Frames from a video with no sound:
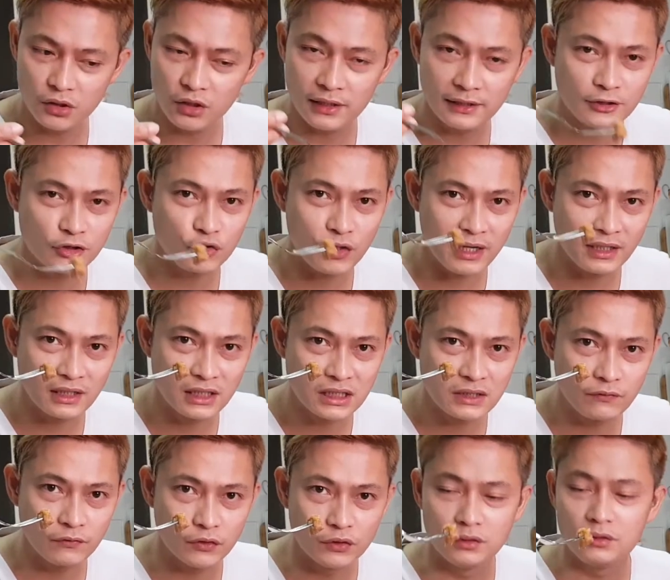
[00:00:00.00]
you can try
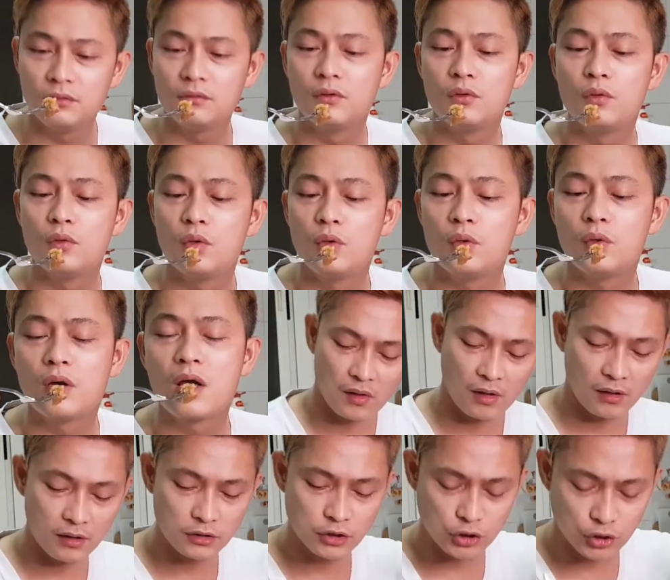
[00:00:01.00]
this food.
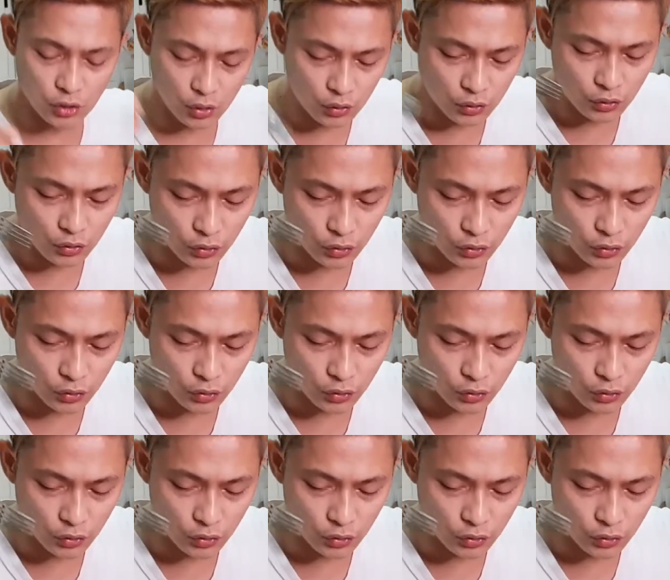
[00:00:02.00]
It's so